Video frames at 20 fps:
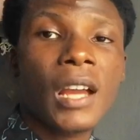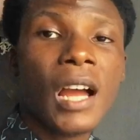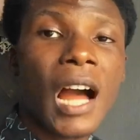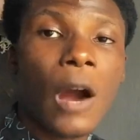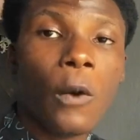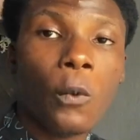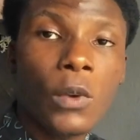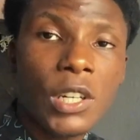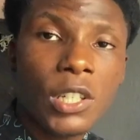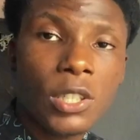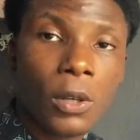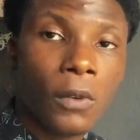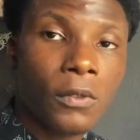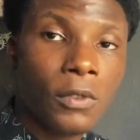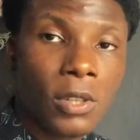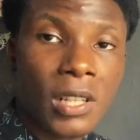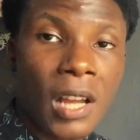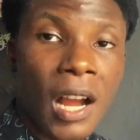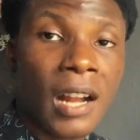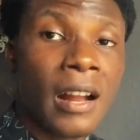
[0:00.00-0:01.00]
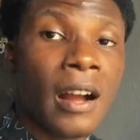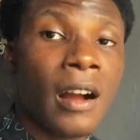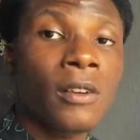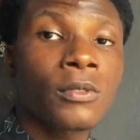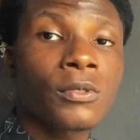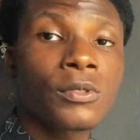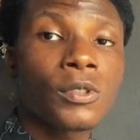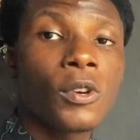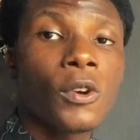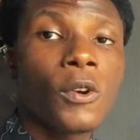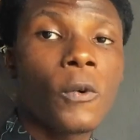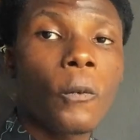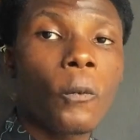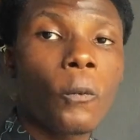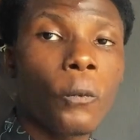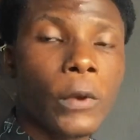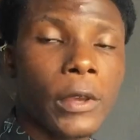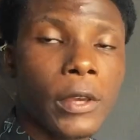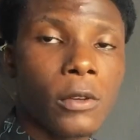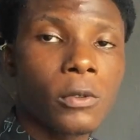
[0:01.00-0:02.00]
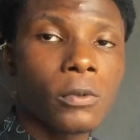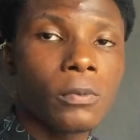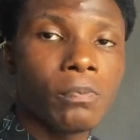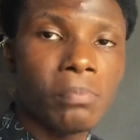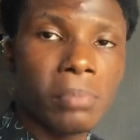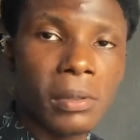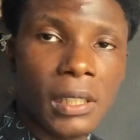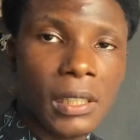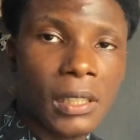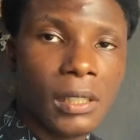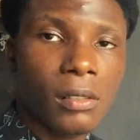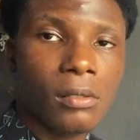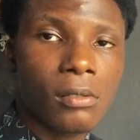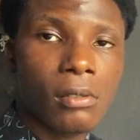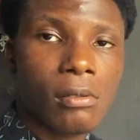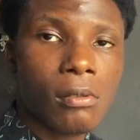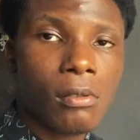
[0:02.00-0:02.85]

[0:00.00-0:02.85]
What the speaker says: and which of those accounts will be